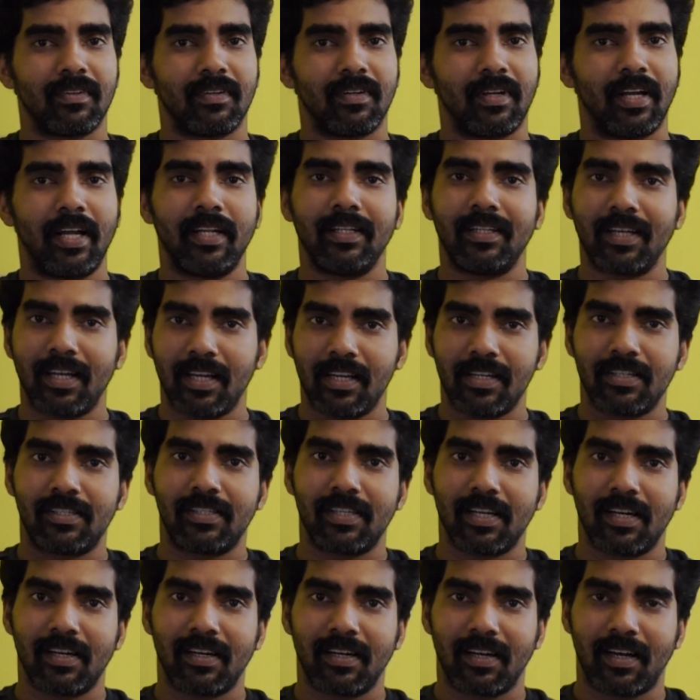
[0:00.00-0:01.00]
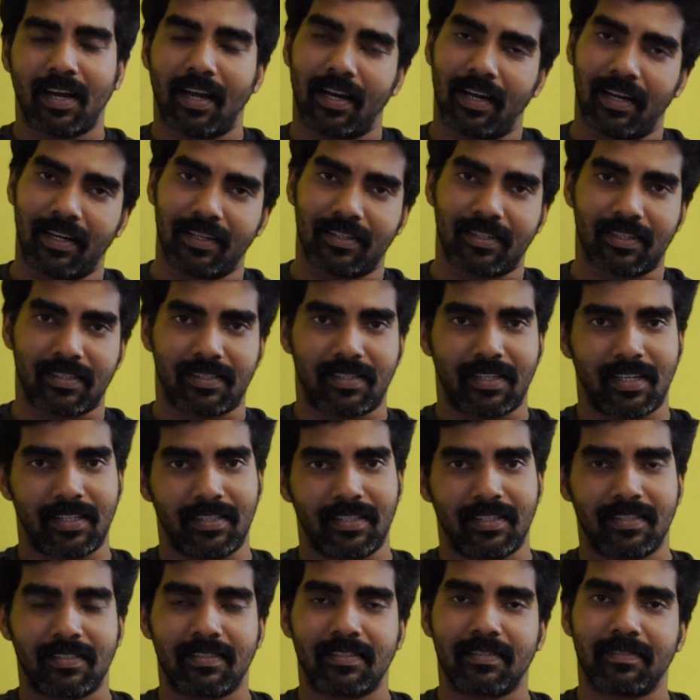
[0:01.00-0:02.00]
in the initial and later
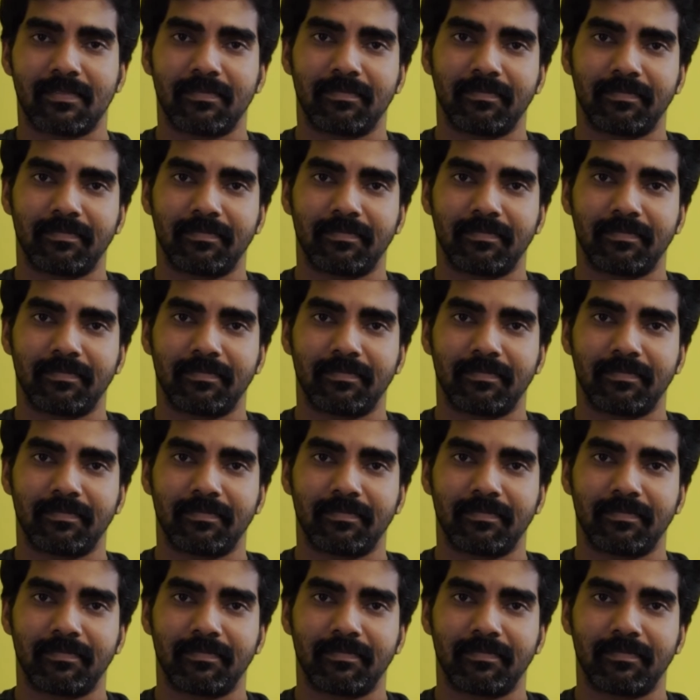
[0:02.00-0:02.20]
stages.